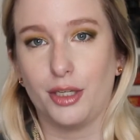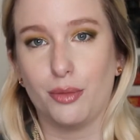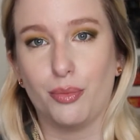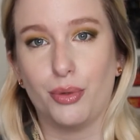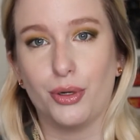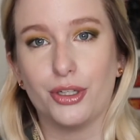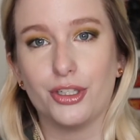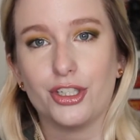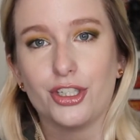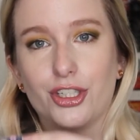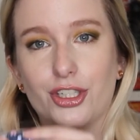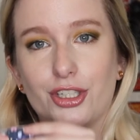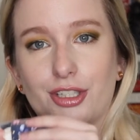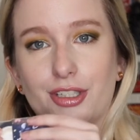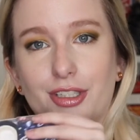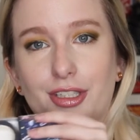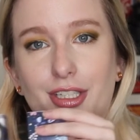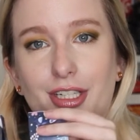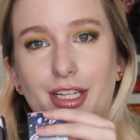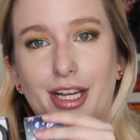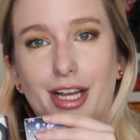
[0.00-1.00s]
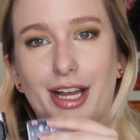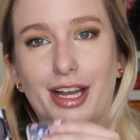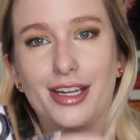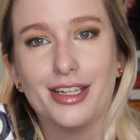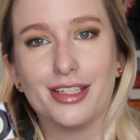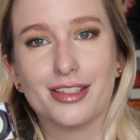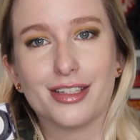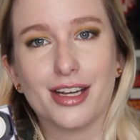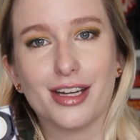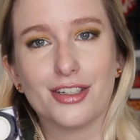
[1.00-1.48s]
push, and
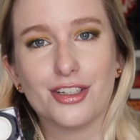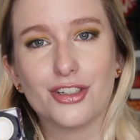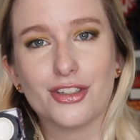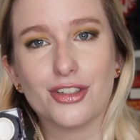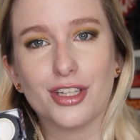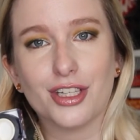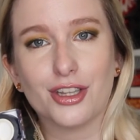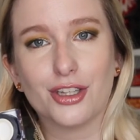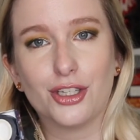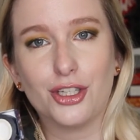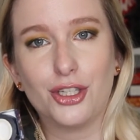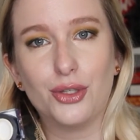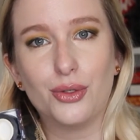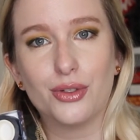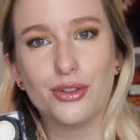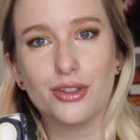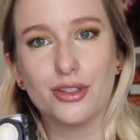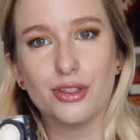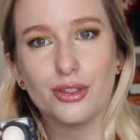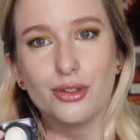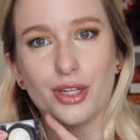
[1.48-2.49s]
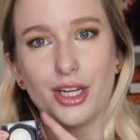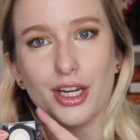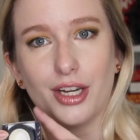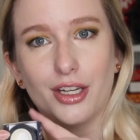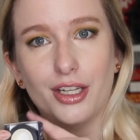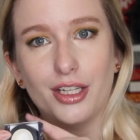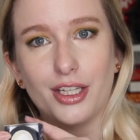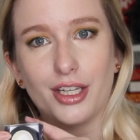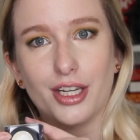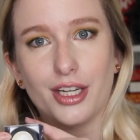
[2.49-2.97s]
it's got just like the cutest little
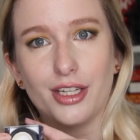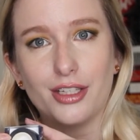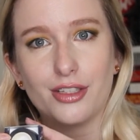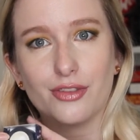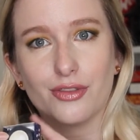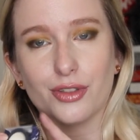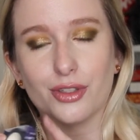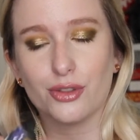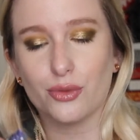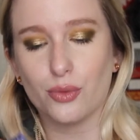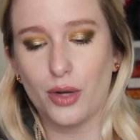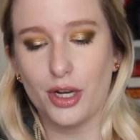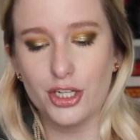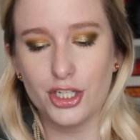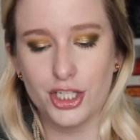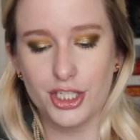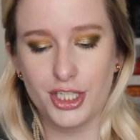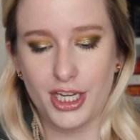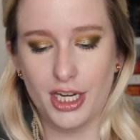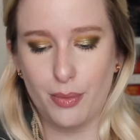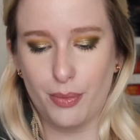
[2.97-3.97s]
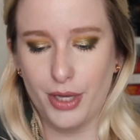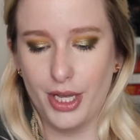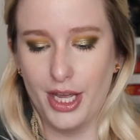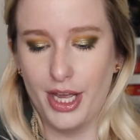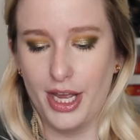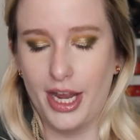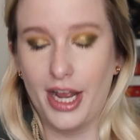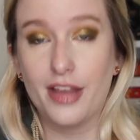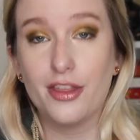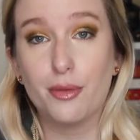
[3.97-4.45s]
carrying case for this washi tape,
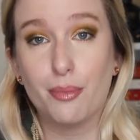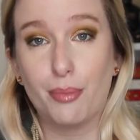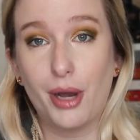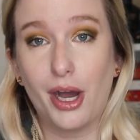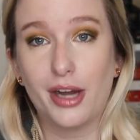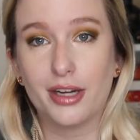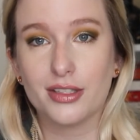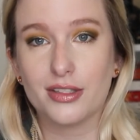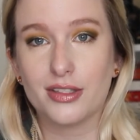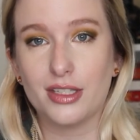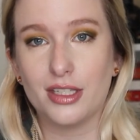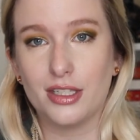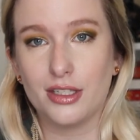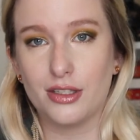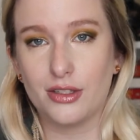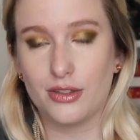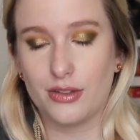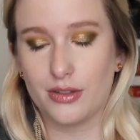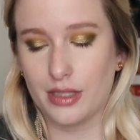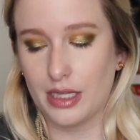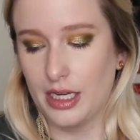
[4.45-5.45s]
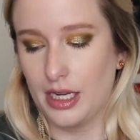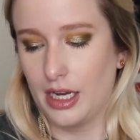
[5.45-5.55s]
and the box is